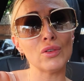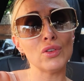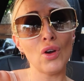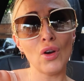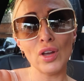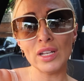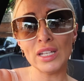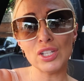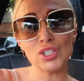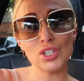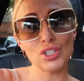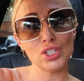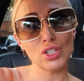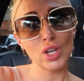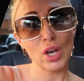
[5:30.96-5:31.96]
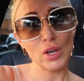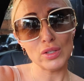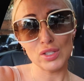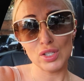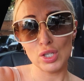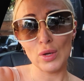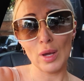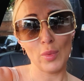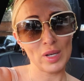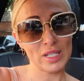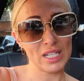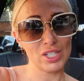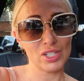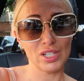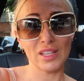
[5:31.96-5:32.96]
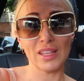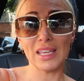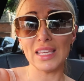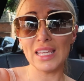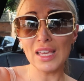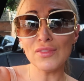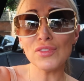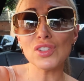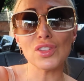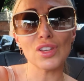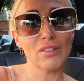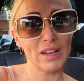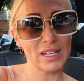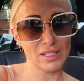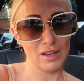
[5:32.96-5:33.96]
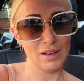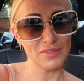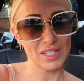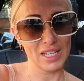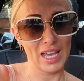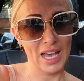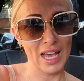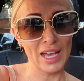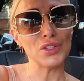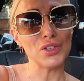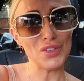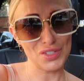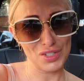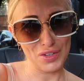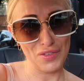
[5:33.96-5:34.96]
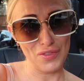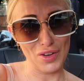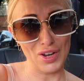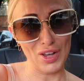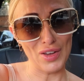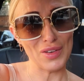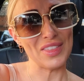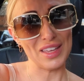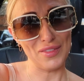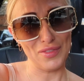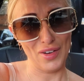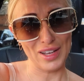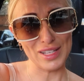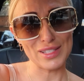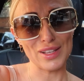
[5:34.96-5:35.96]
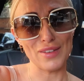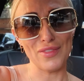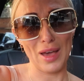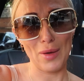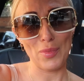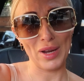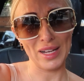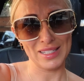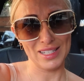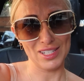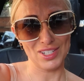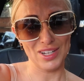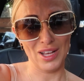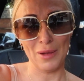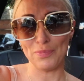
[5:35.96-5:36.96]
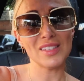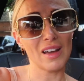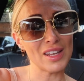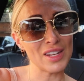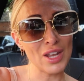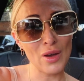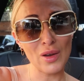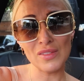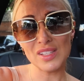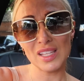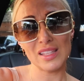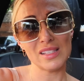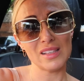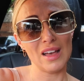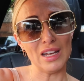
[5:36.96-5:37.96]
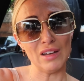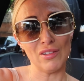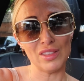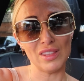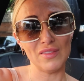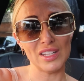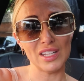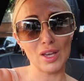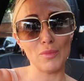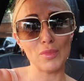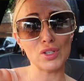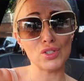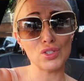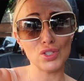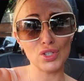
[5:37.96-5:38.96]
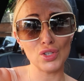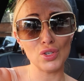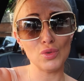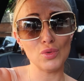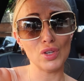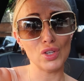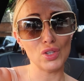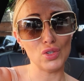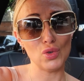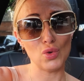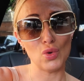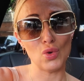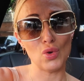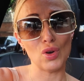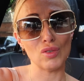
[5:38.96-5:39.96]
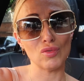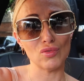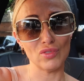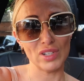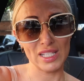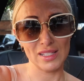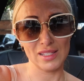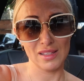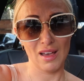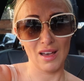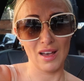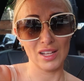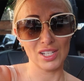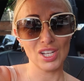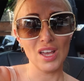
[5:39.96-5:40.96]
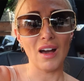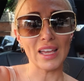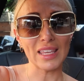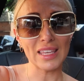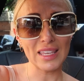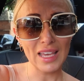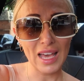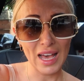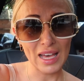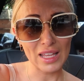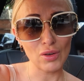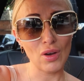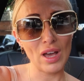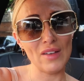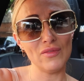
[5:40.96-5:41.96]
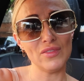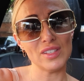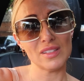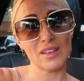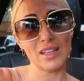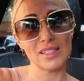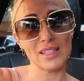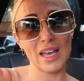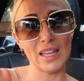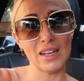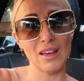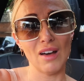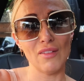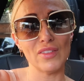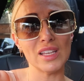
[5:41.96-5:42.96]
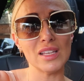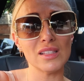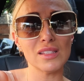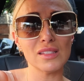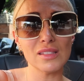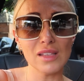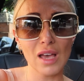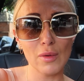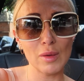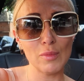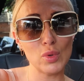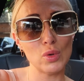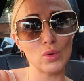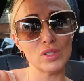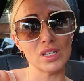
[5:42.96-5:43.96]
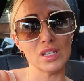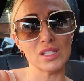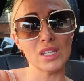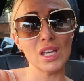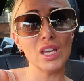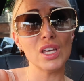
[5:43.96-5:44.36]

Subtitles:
not only should you go to a practitioner that gives you the correct aftercare, you should follow the advice of that practitioner. I know I've said this earlier on in the video, but do your research. I cannot emphasize that enough. It is so important